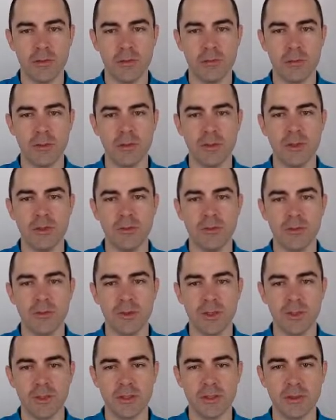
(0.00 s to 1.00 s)
positive
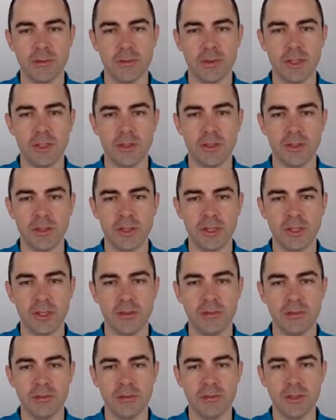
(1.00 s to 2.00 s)
events in white,
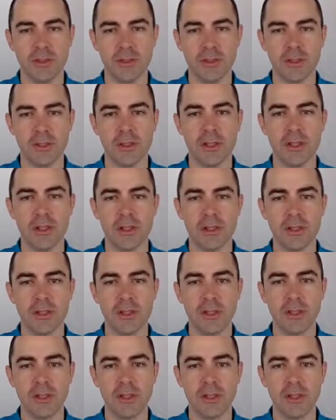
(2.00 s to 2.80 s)
negative events in dark,